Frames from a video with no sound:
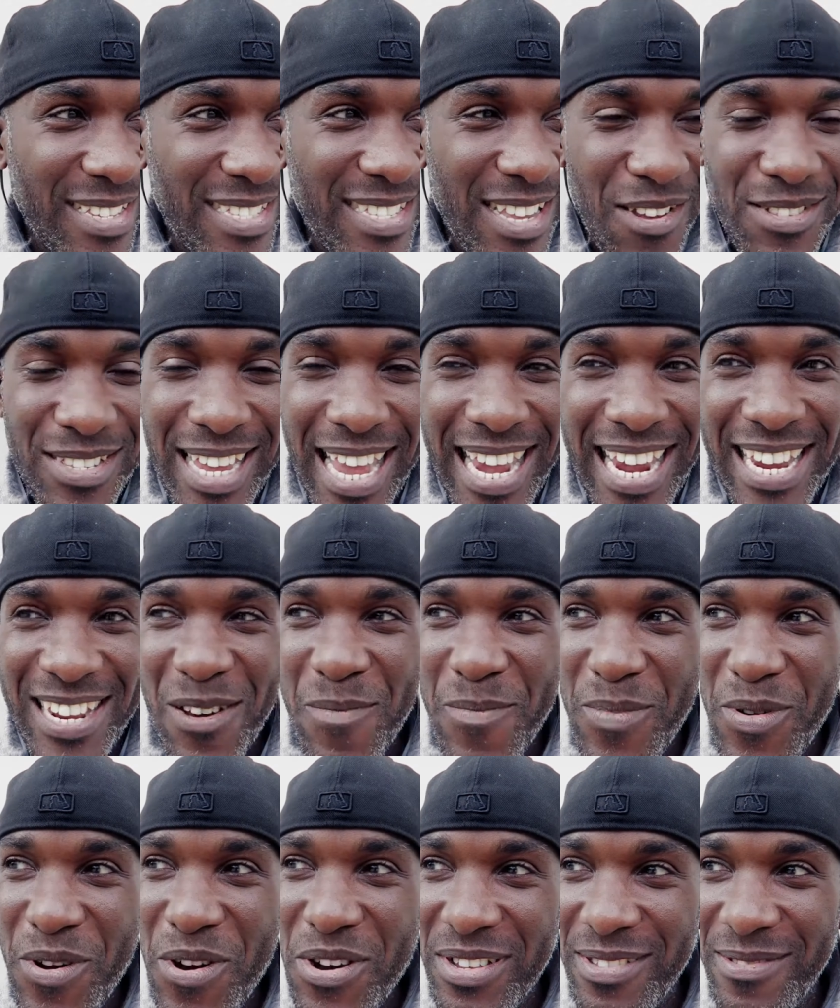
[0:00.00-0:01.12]
just don't take it on
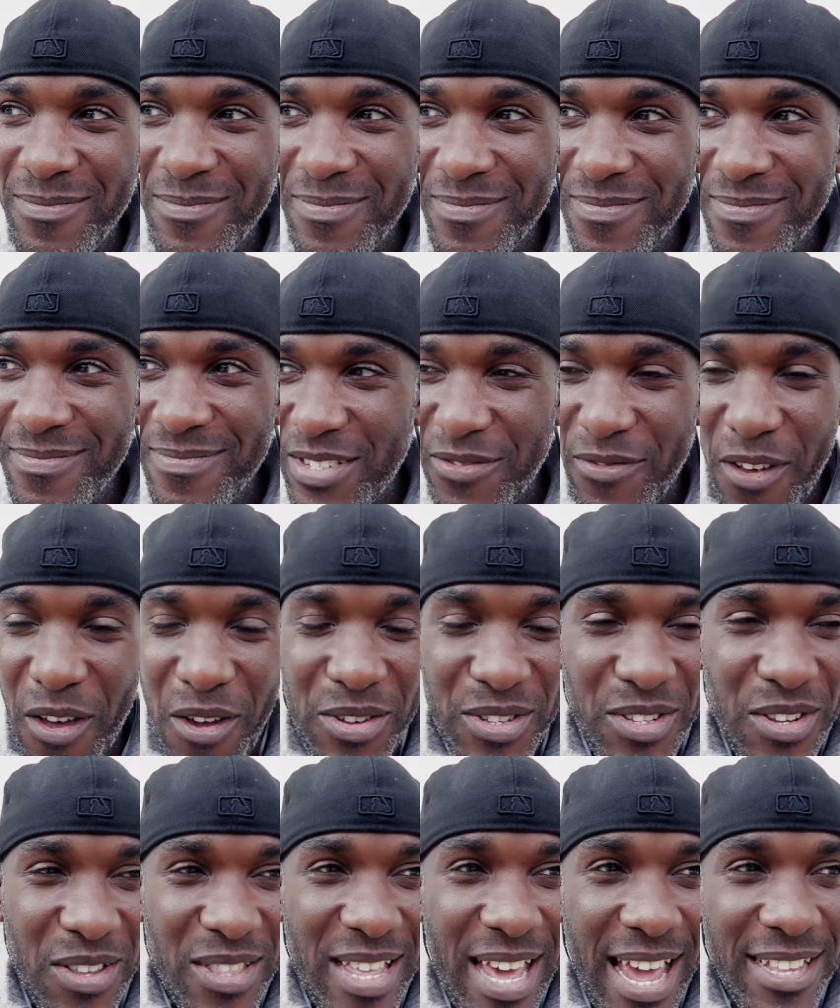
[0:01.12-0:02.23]
board Let's
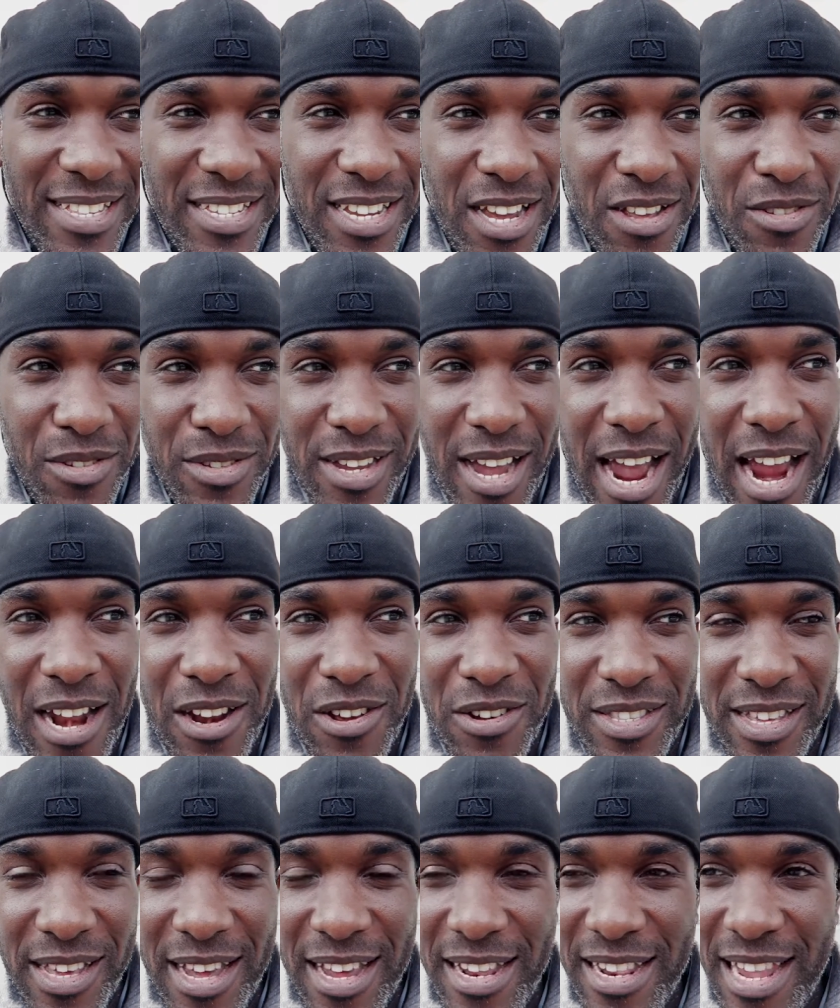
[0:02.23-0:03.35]
focus on that internal
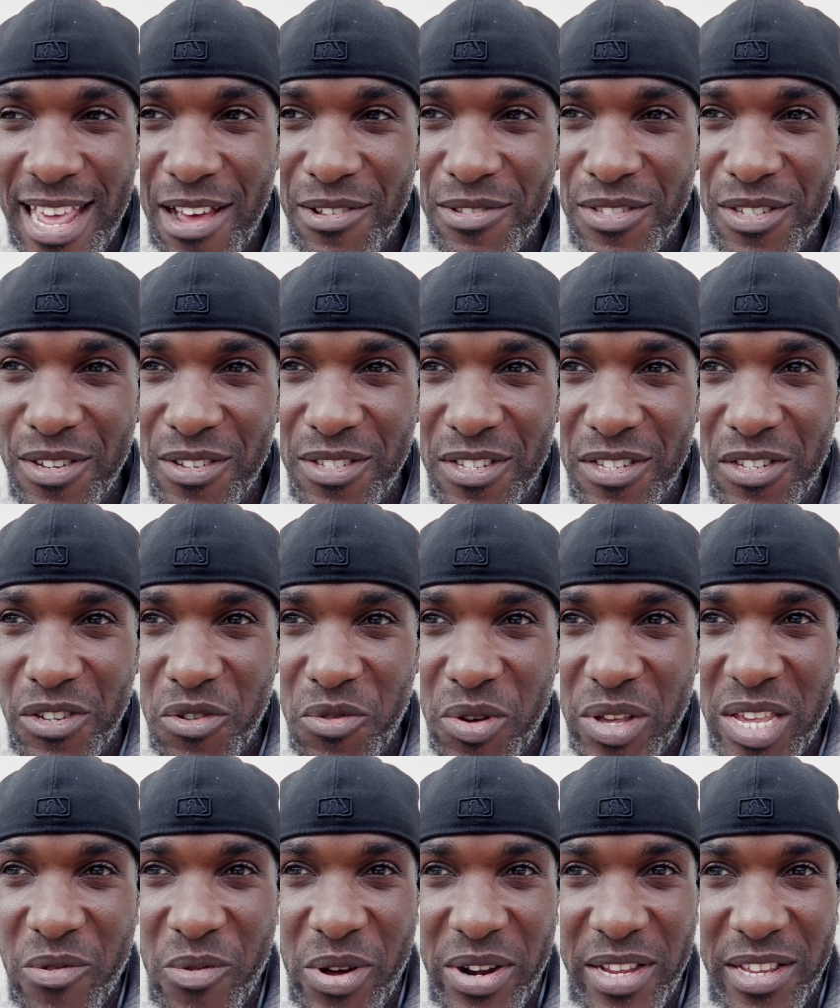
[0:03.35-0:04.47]
dialogue that allows you to do what
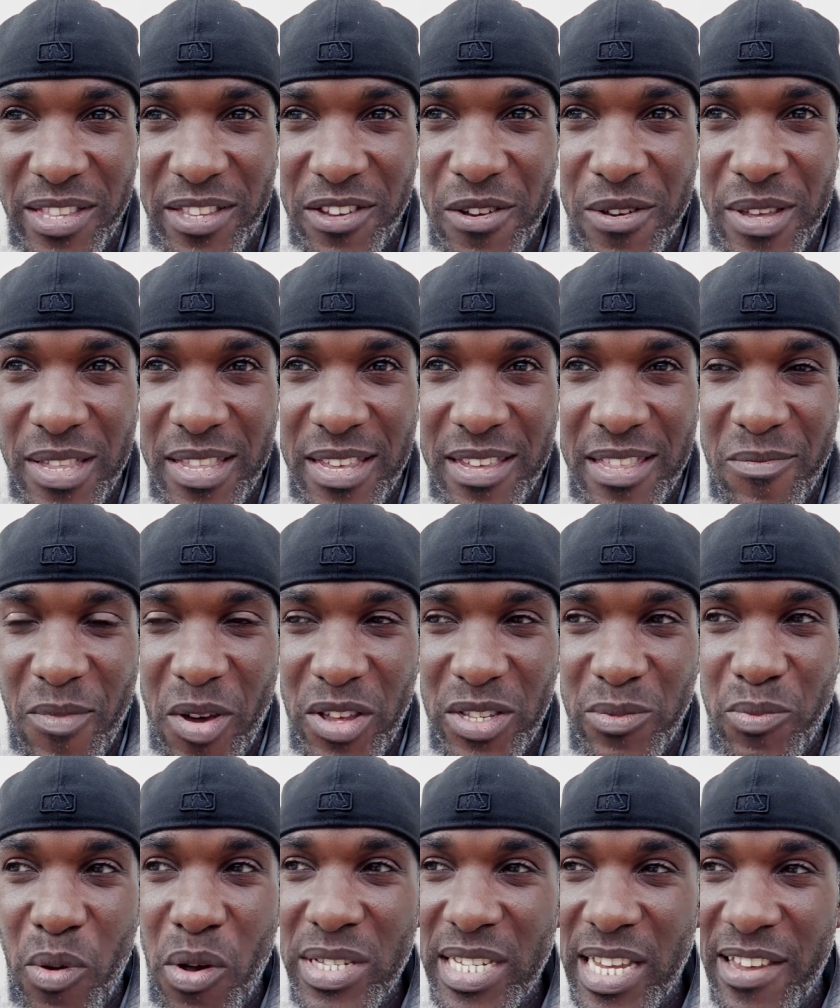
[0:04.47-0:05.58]
you want to do in the, in the
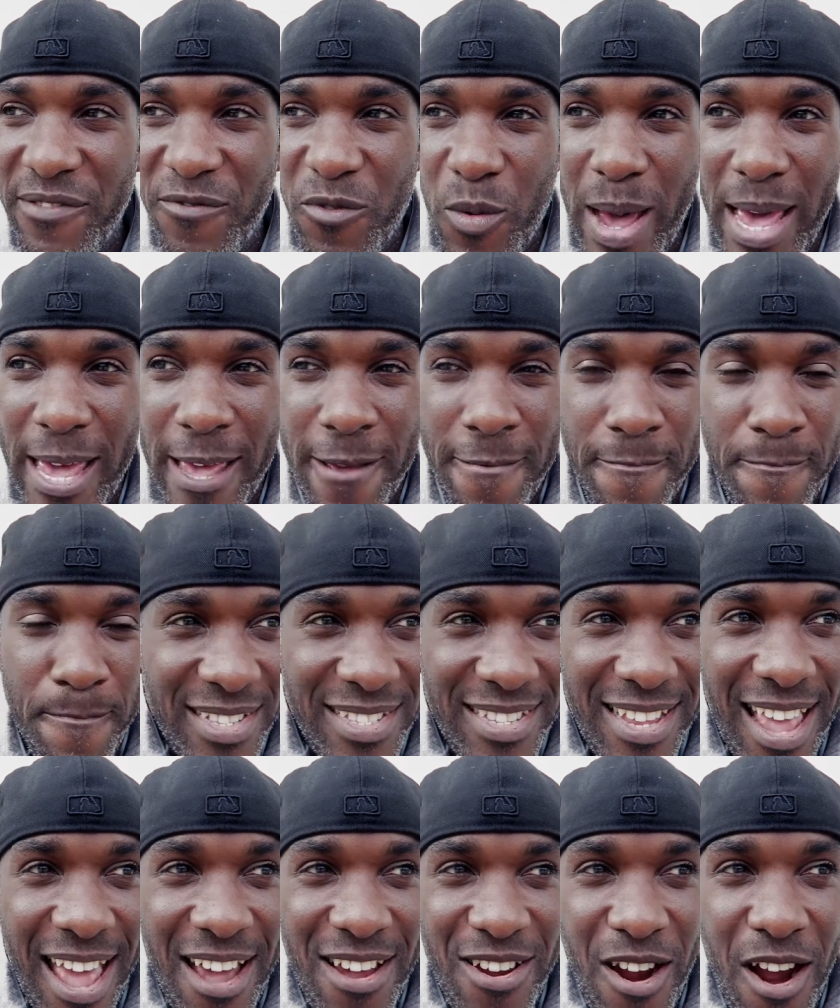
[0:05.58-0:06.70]
most positive way.
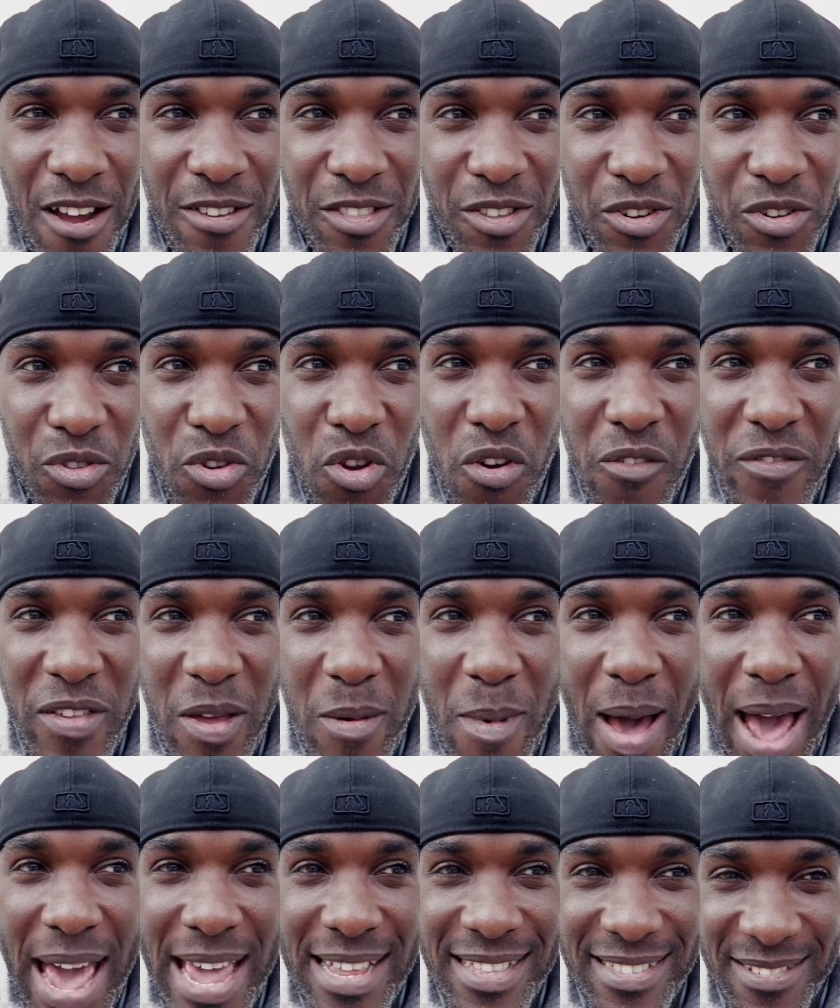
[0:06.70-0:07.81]
Stand guard at the door of your
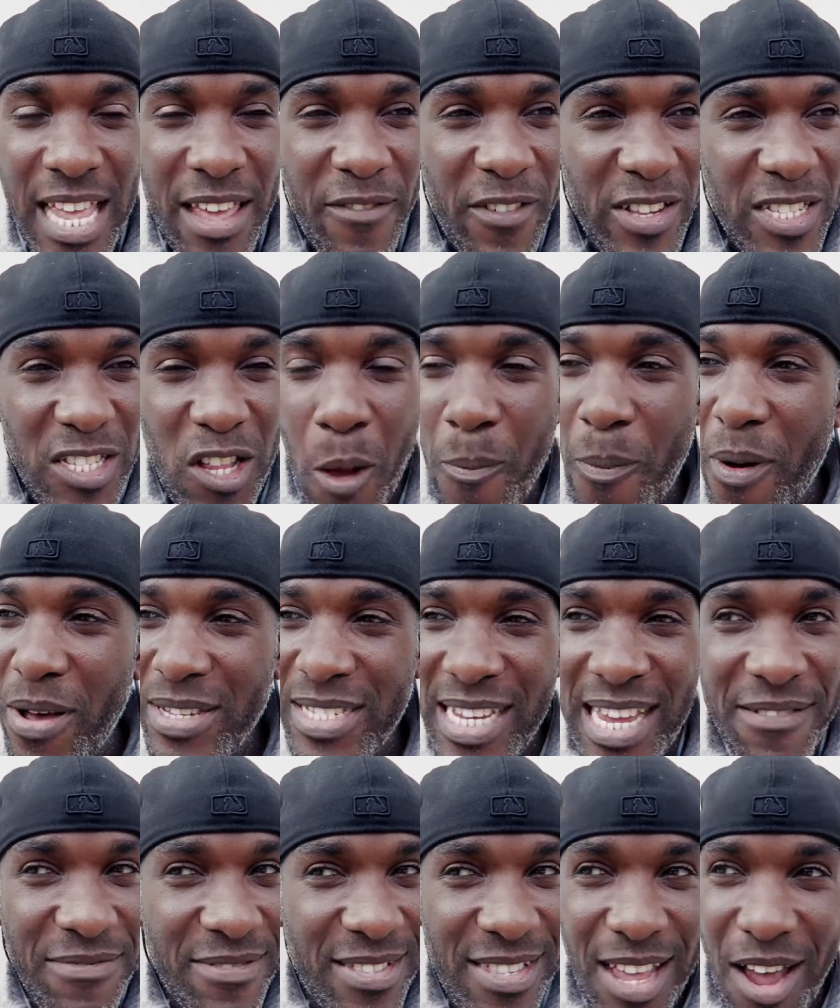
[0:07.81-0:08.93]
mind. If it's not
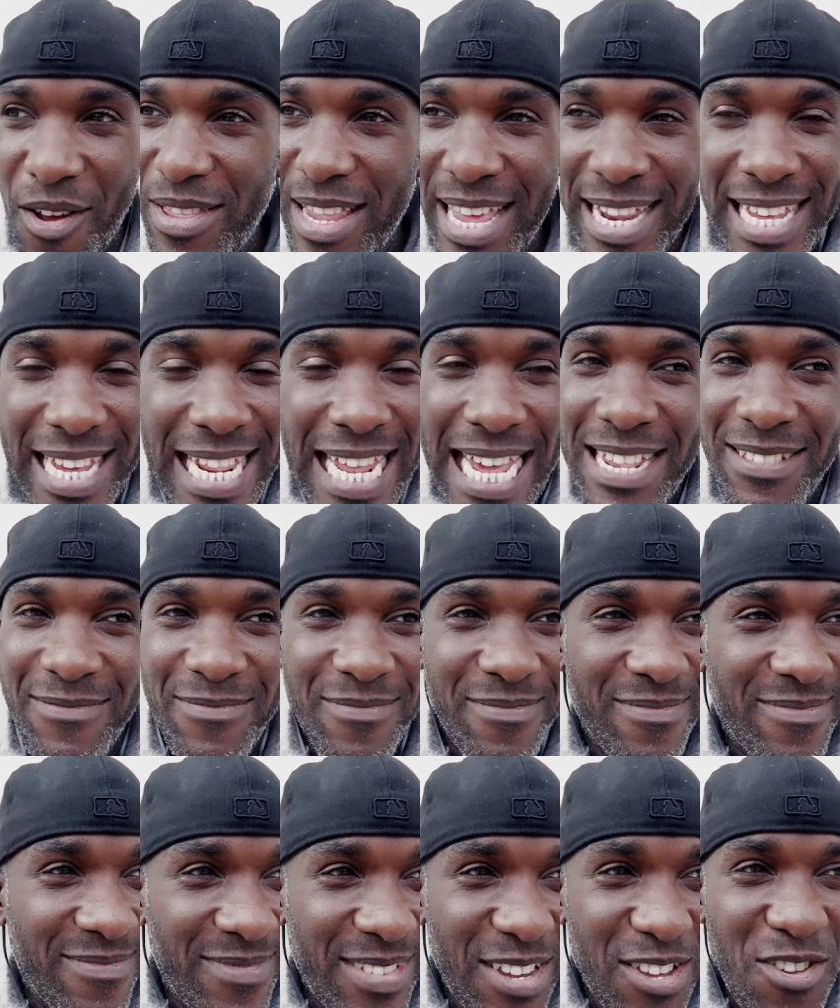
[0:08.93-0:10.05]
positive, don't let it in.
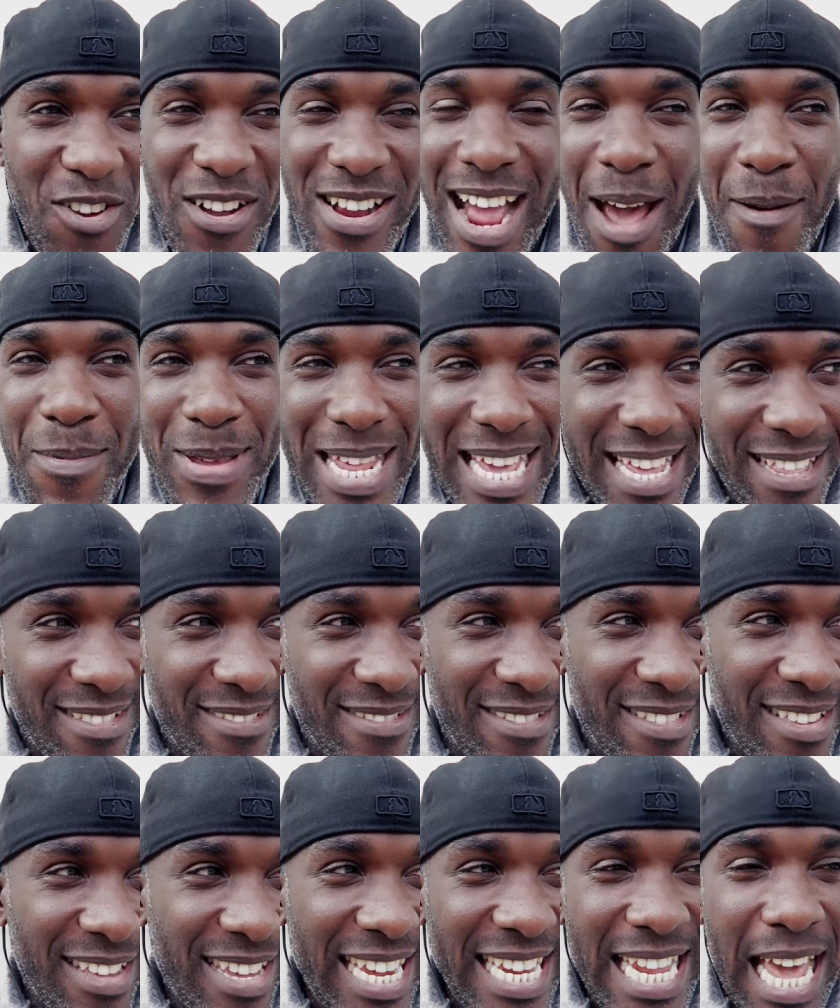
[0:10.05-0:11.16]
You're not coming in.
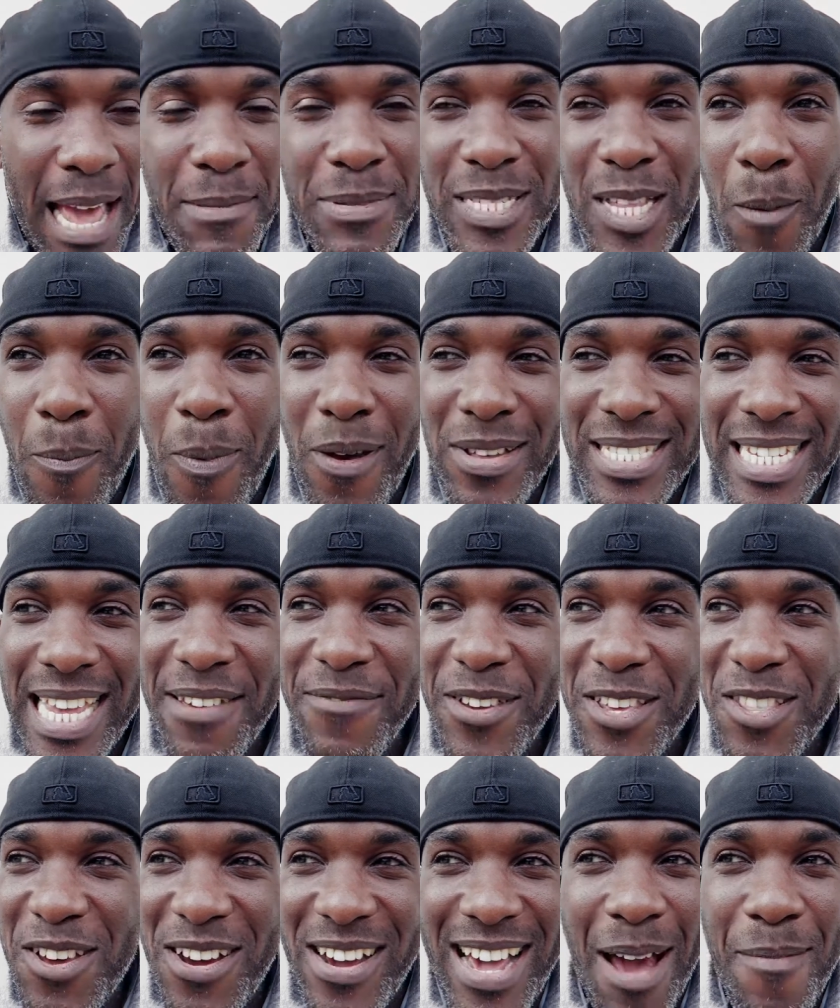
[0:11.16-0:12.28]
Your name's not positive, you're
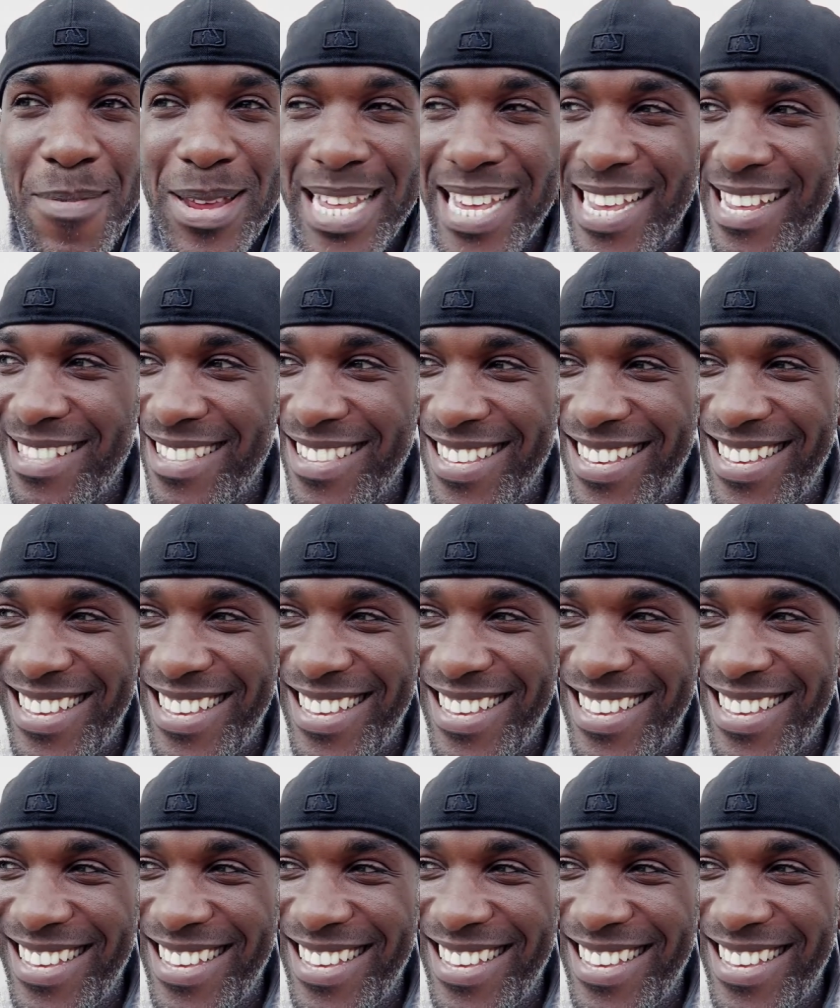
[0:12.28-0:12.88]
not coming in.